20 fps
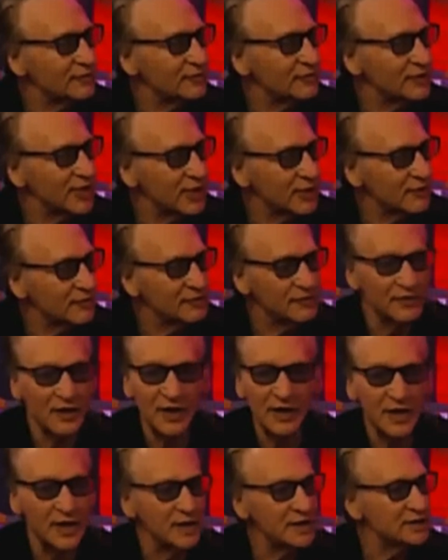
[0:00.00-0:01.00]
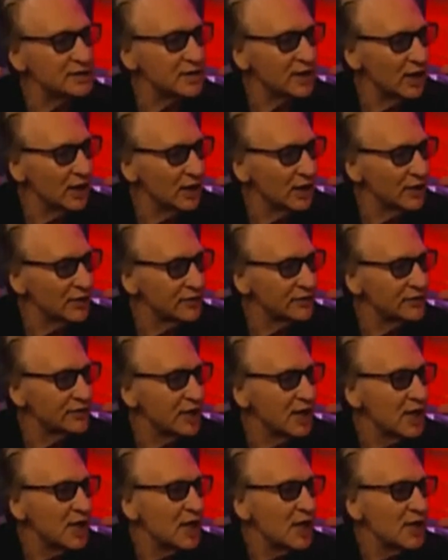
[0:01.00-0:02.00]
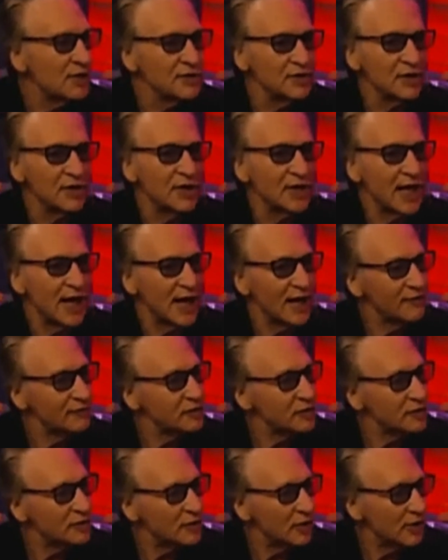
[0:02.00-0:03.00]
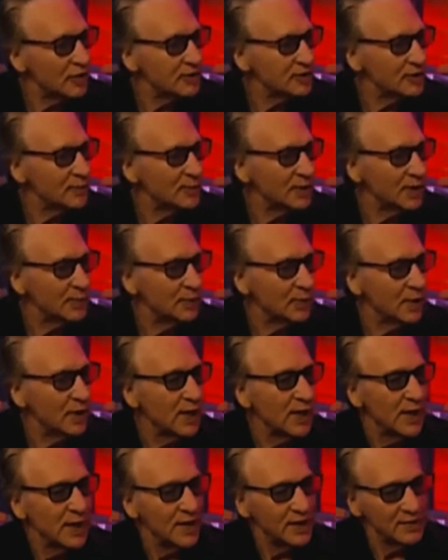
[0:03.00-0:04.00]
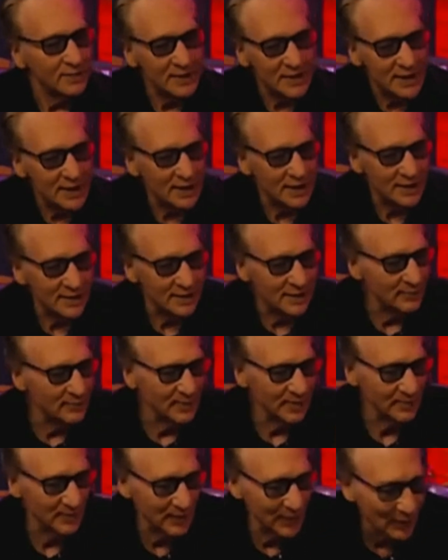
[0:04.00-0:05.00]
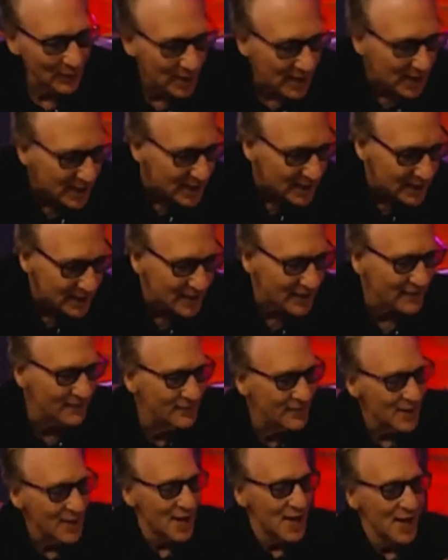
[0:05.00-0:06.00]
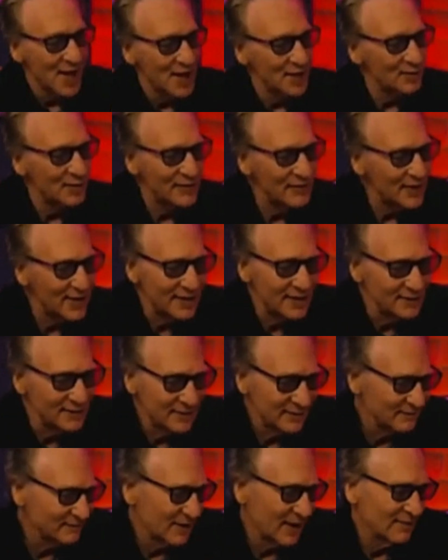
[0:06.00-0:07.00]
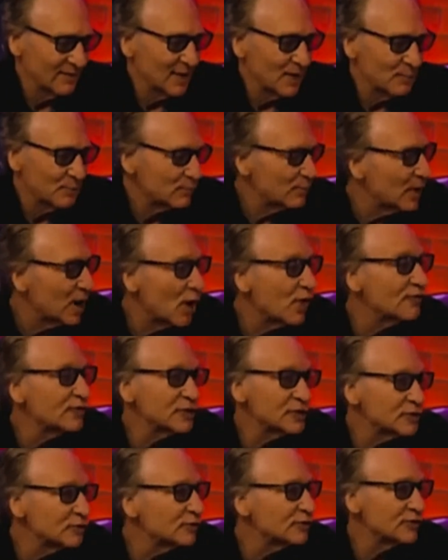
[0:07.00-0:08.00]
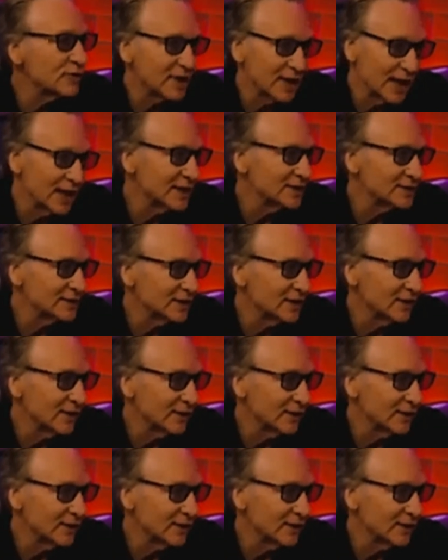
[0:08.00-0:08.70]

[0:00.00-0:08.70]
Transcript: thick f***ing skulls, you're going to have to talk to people. Let me tell you something, Bill. We've had over 200 guests